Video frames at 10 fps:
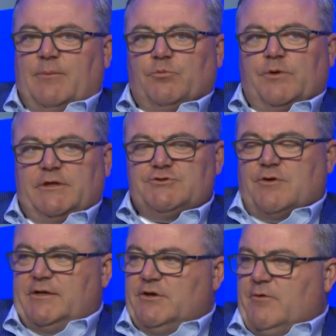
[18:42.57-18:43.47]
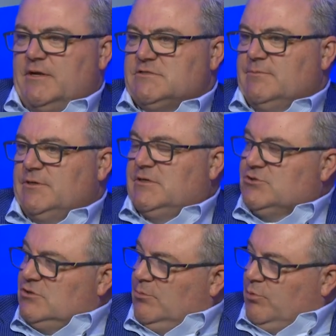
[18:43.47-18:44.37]
Really trying to create some
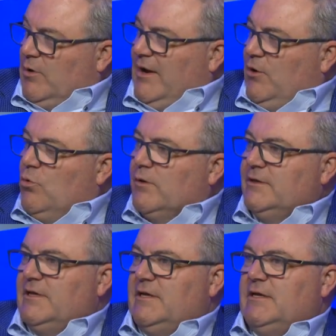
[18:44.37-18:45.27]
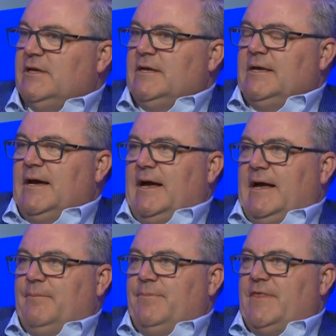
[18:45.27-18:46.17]
additional priority
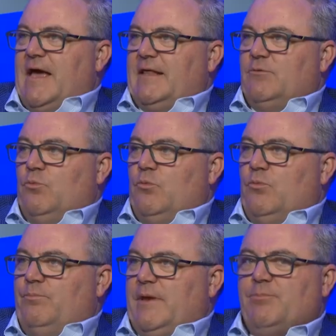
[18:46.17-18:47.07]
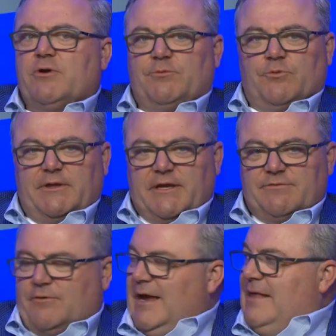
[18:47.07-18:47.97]
that people can really
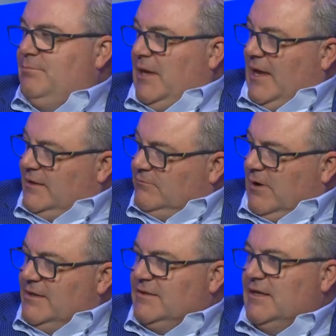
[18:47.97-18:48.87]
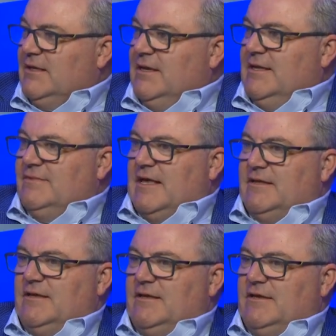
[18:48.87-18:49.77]
get their head behind, right?
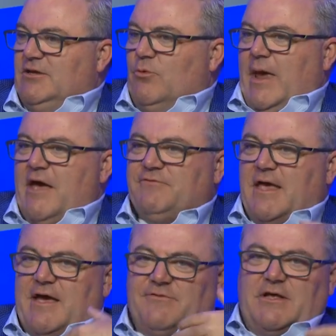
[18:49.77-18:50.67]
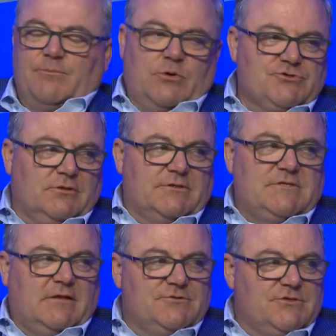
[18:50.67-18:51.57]
That we have to have that emotional
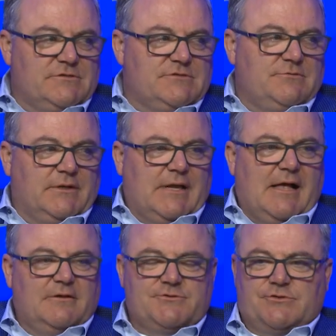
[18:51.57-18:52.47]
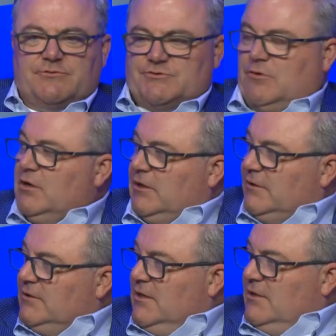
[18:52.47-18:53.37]
intelligence to acknowledge they're
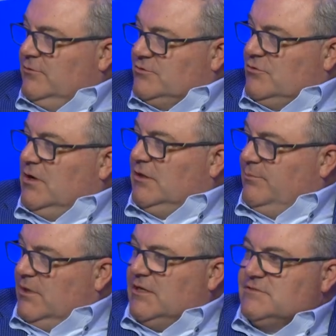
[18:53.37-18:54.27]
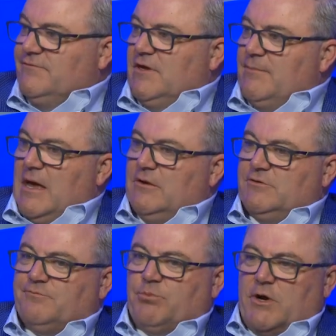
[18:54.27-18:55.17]
struggling. They're struggling because of the amount
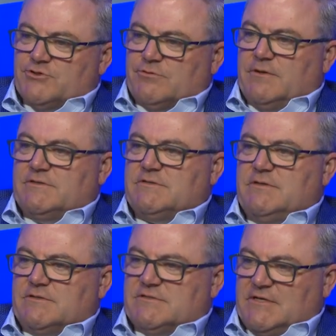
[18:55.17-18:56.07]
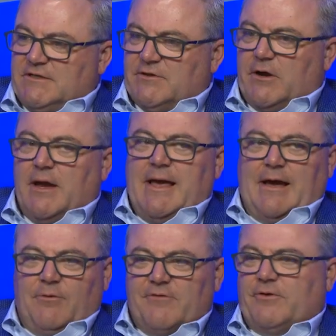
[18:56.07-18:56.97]
of pressure that's sitting there.
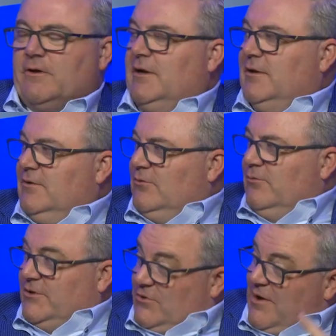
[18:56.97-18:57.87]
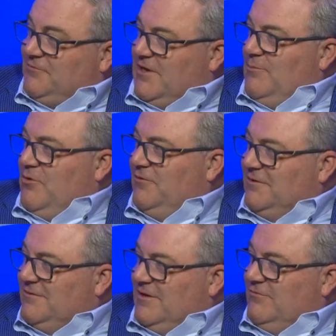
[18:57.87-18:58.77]
However, we do have to keep moving
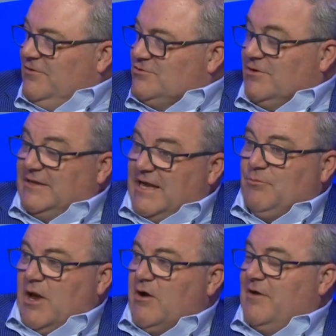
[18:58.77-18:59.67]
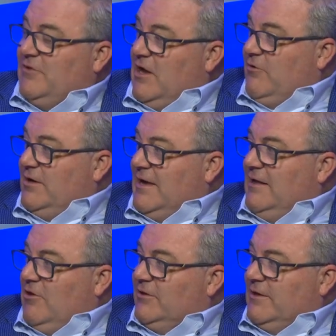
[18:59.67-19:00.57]
in the future. And we are having that great
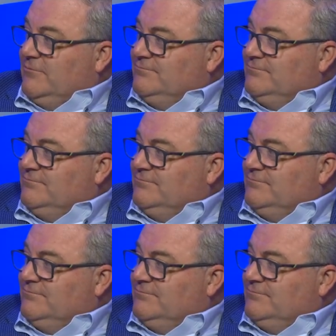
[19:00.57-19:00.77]
dialogue now.